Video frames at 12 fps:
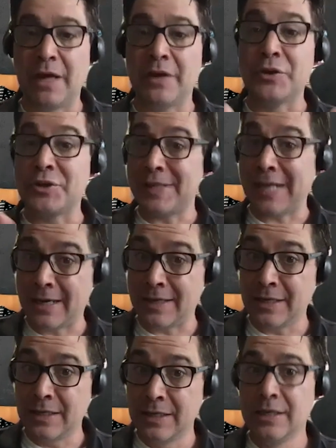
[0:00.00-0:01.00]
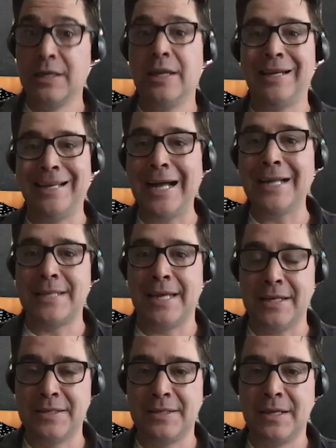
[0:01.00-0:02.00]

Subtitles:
understanding and context